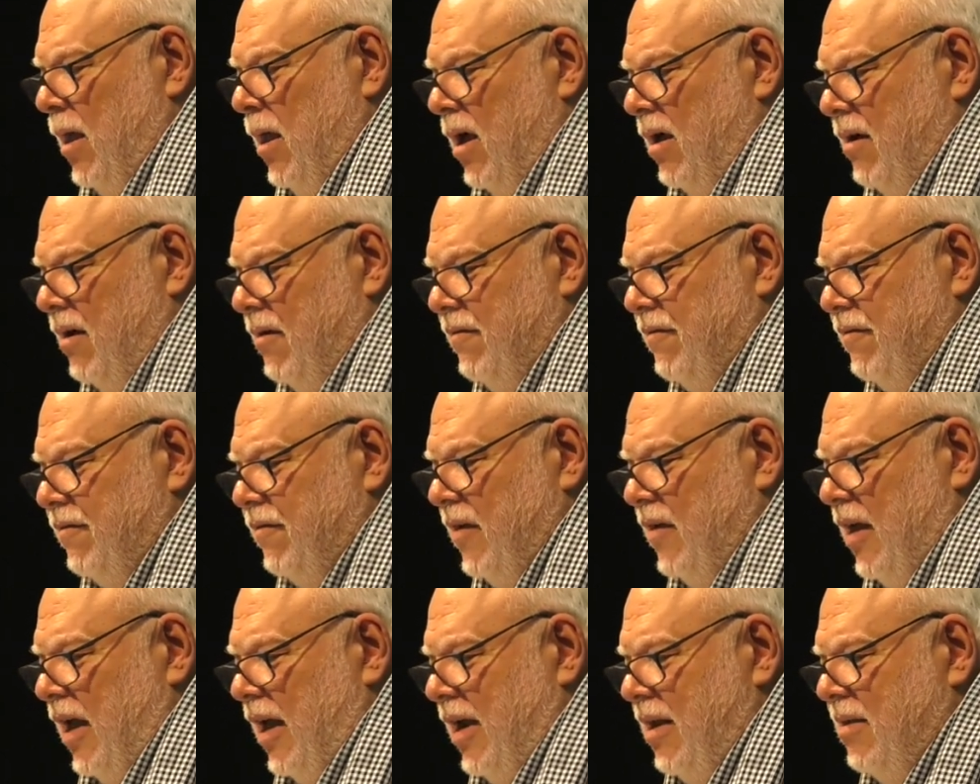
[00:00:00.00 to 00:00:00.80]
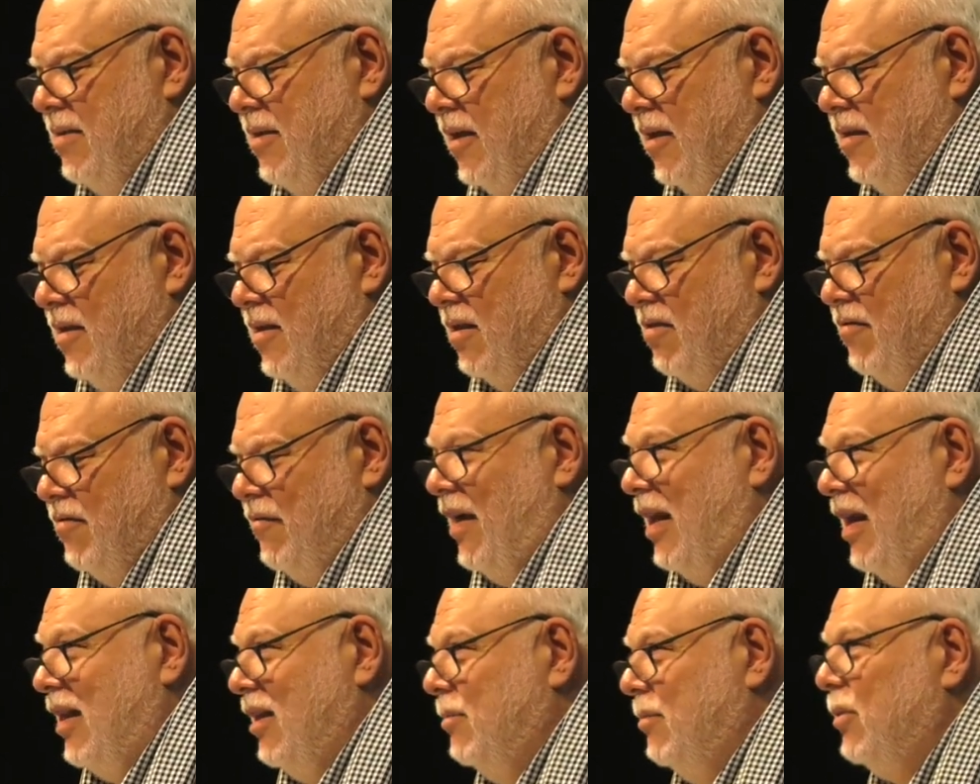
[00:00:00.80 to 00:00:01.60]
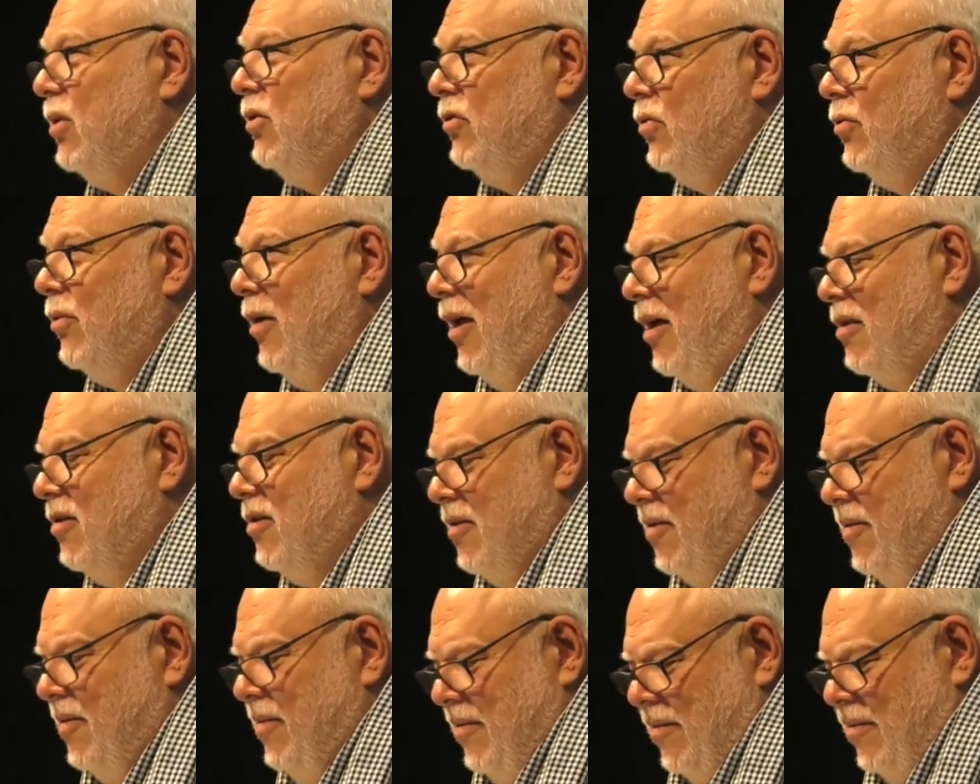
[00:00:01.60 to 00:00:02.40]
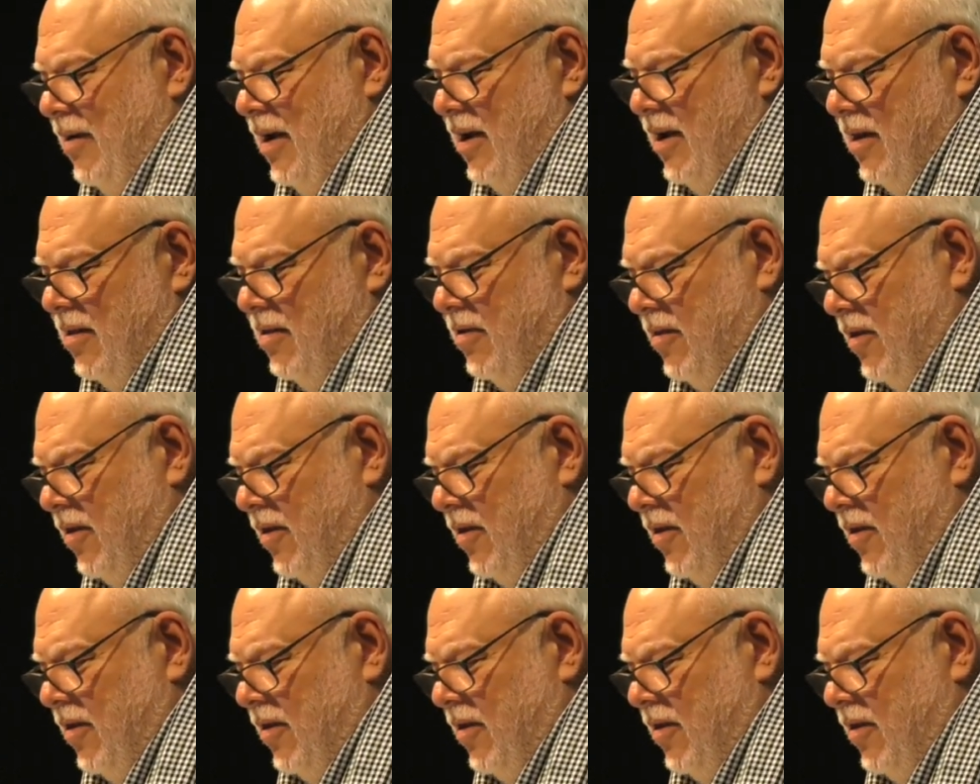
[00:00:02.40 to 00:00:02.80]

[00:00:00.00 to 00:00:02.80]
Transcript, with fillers: of anything that's valuable to us, right?